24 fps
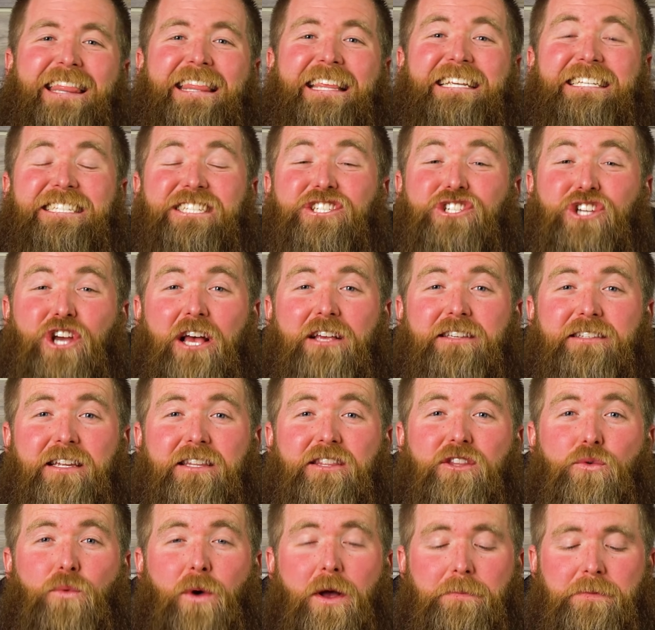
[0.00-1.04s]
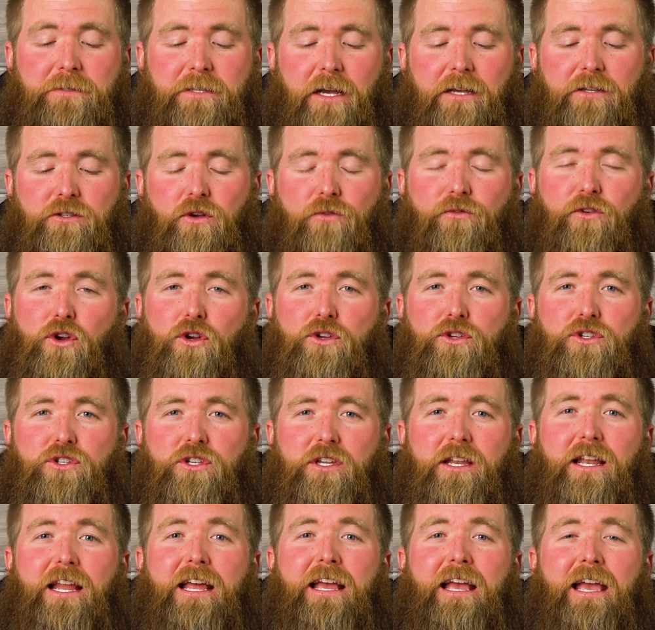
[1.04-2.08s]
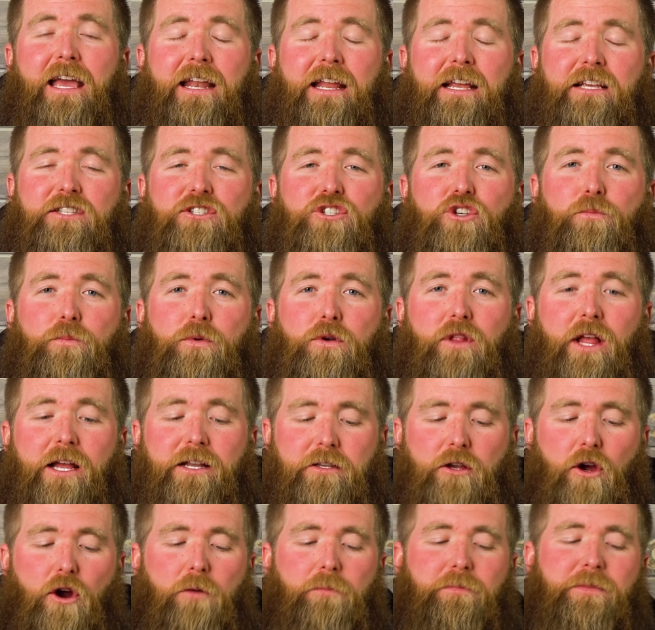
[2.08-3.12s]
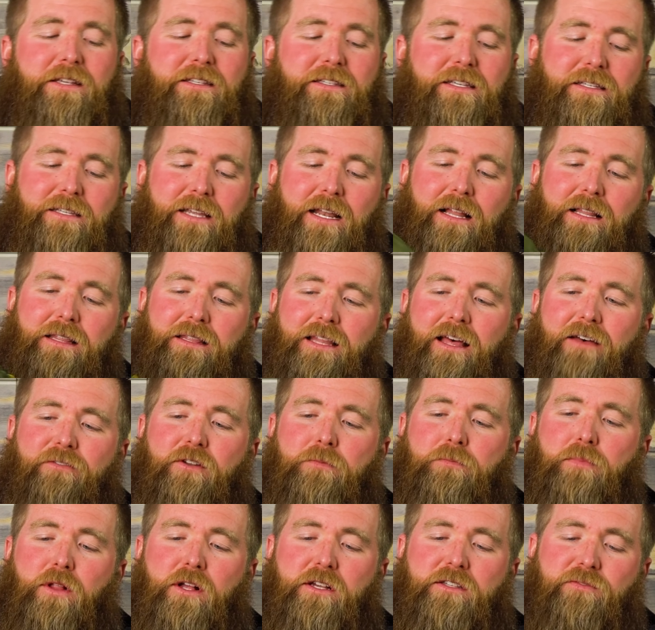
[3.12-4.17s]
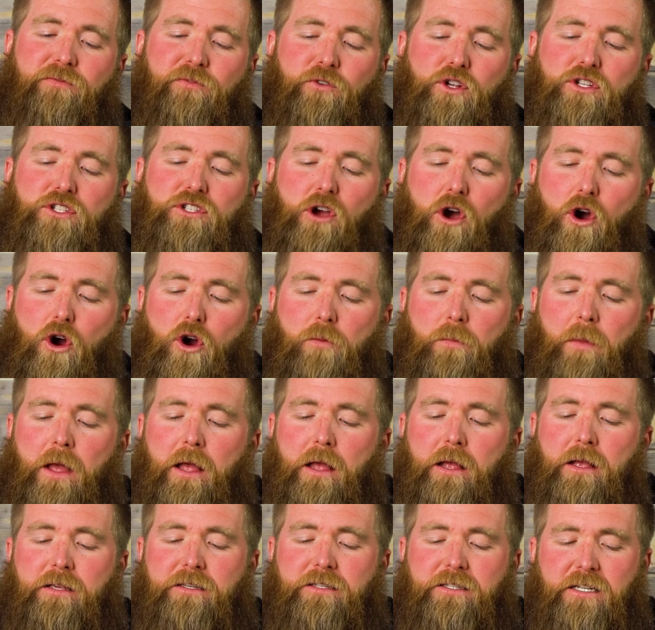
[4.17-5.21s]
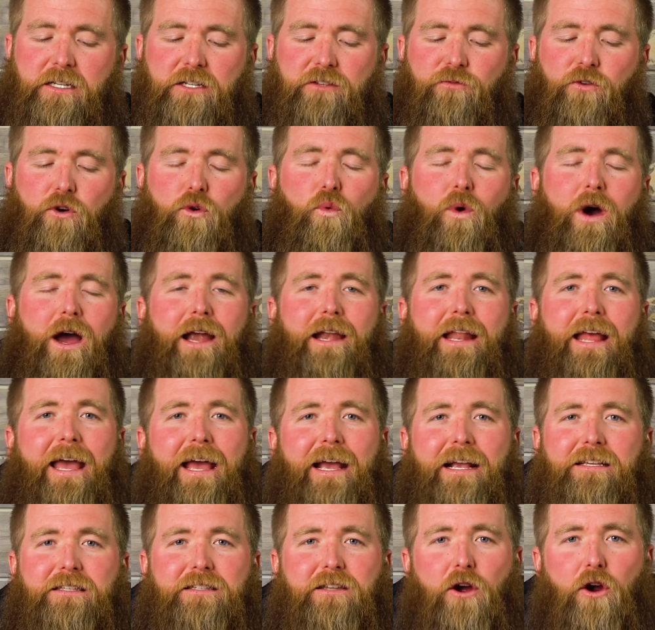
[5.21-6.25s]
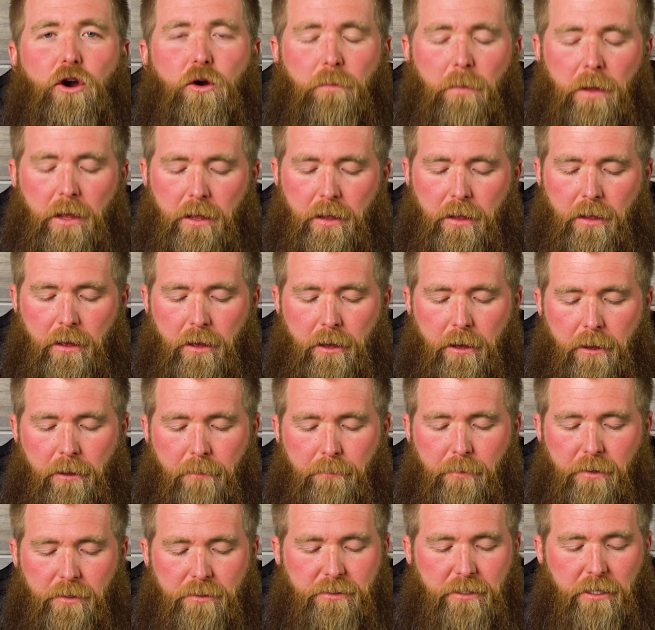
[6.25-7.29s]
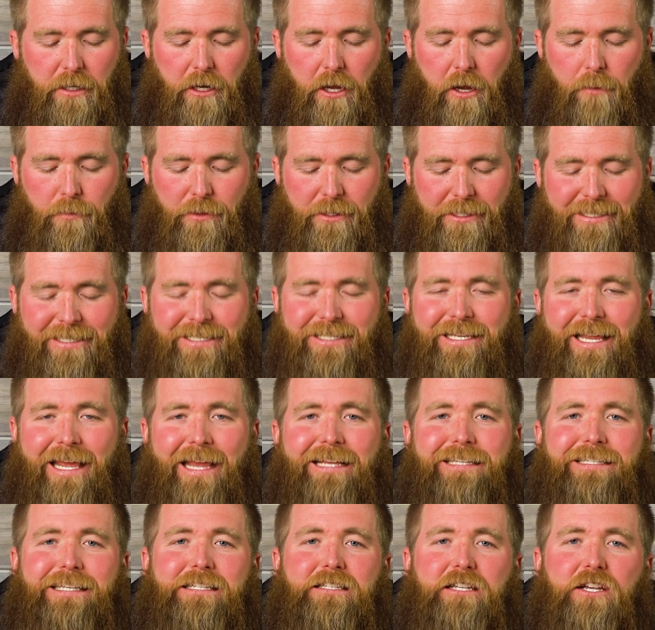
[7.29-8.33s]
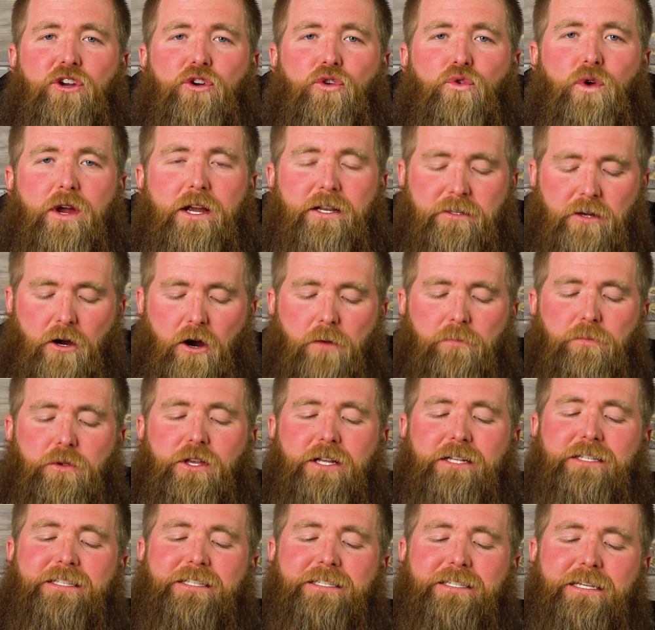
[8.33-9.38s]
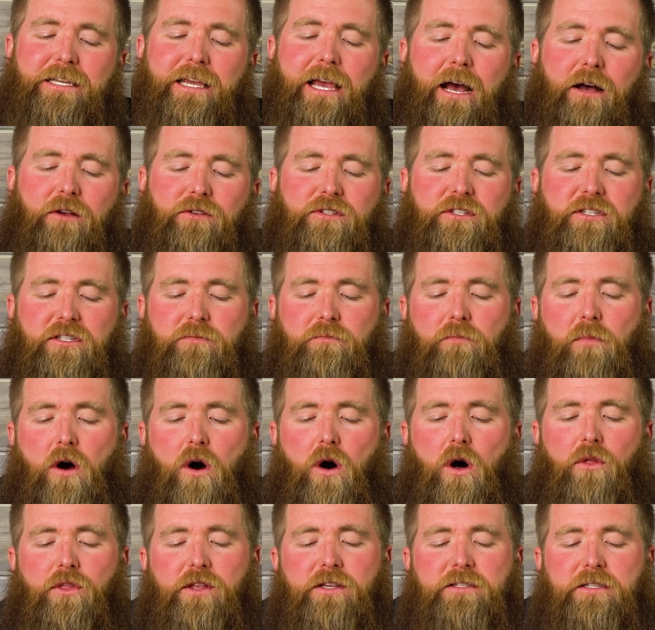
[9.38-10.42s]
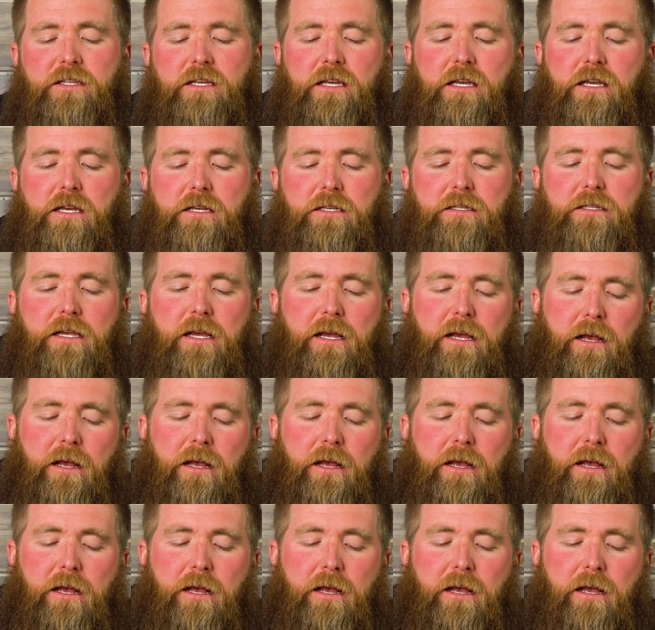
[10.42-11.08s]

These just hit the website, so if you're interested in a super light tarp, this is an 11+ foot tarp, 6 foot wide hex tarp. It's gonna come with the stakes. It's a great tarp. You can see how small this thing is.